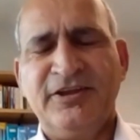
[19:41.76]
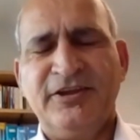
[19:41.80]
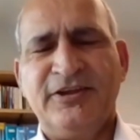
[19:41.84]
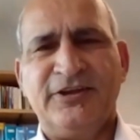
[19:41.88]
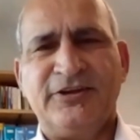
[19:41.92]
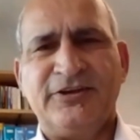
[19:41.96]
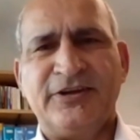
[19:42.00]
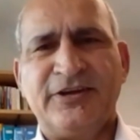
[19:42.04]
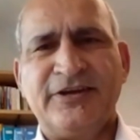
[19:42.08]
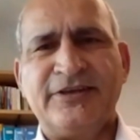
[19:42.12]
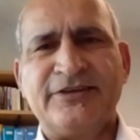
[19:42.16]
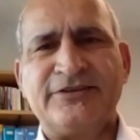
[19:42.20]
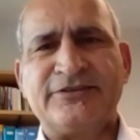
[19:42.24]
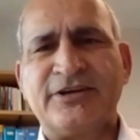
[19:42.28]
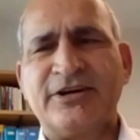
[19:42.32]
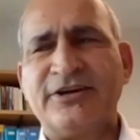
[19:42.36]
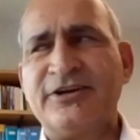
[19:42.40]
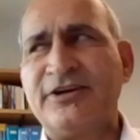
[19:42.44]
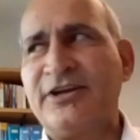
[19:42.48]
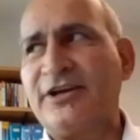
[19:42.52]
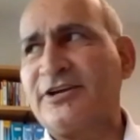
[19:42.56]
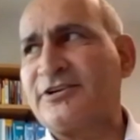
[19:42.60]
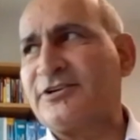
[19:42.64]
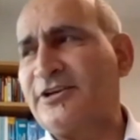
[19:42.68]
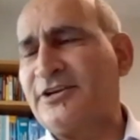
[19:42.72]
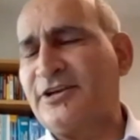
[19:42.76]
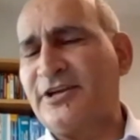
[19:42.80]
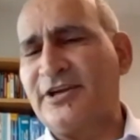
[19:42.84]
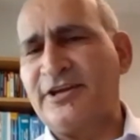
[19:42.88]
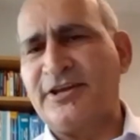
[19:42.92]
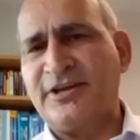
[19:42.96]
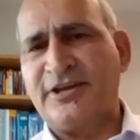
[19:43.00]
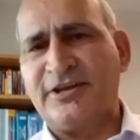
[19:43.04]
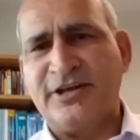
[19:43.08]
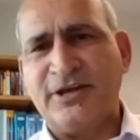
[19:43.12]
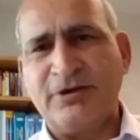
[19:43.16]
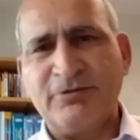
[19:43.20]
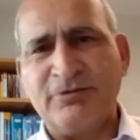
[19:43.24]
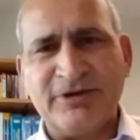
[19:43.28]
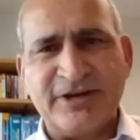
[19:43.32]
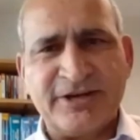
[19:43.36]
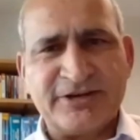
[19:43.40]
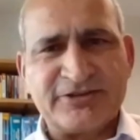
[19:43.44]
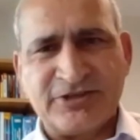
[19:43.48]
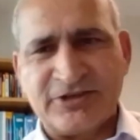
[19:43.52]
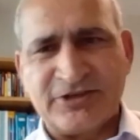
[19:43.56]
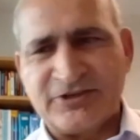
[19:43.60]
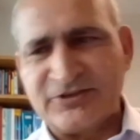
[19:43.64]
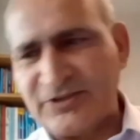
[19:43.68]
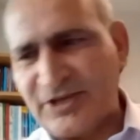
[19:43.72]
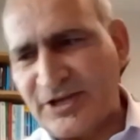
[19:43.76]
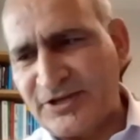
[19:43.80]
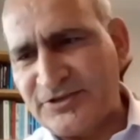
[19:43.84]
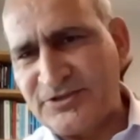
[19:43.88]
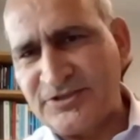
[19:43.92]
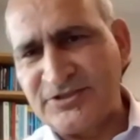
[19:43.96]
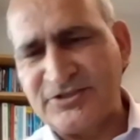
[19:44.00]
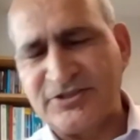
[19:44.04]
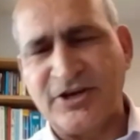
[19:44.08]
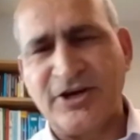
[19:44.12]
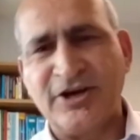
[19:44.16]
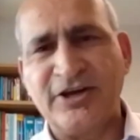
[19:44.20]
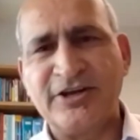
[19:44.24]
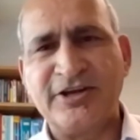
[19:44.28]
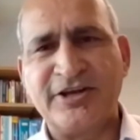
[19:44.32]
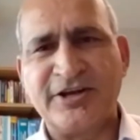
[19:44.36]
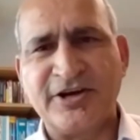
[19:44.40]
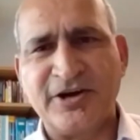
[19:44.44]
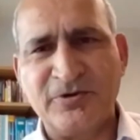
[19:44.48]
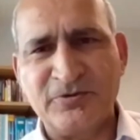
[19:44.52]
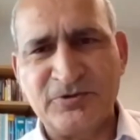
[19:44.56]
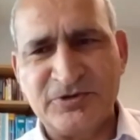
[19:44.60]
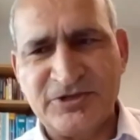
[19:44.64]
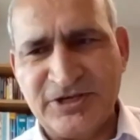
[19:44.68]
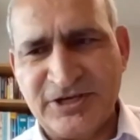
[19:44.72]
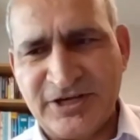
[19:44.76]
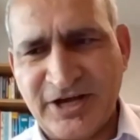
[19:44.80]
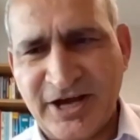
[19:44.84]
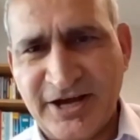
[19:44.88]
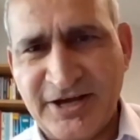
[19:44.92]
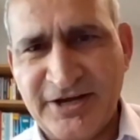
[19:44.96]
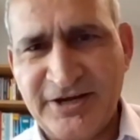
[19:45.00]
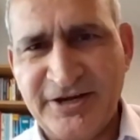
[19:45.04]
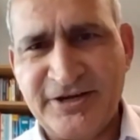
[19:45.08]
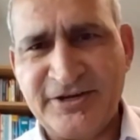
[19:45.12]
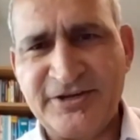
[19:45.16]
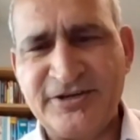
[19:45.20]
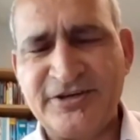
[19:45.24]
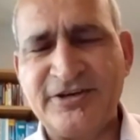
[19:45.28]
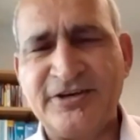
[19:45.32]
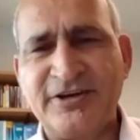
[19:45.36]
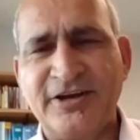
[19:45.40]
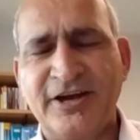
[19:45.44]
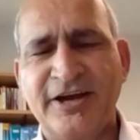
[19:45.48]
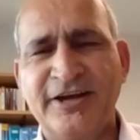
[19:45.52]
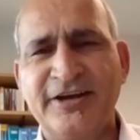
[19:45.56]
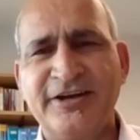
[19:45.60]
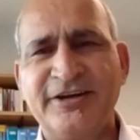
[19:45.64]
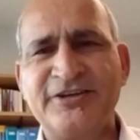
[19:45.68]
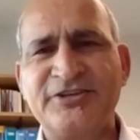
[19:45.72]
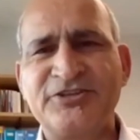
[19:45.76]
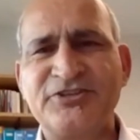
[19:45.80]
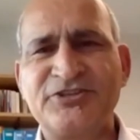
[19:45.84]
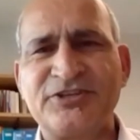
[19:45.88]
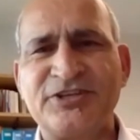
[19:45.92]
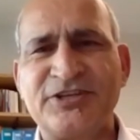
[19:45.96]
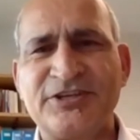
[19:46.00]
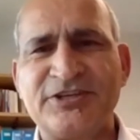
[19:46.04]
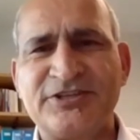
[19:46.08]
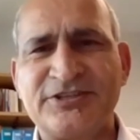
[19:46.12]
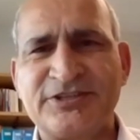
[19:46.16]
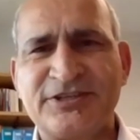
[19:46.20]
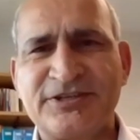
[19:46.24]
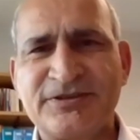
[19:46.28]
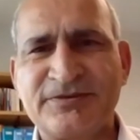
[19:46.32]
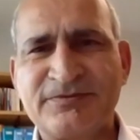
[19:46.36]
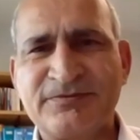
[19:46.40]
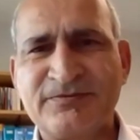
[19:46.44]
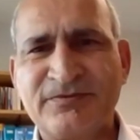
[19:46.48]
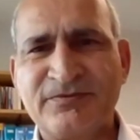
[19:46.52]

It has conducted naval exercises all around the island state.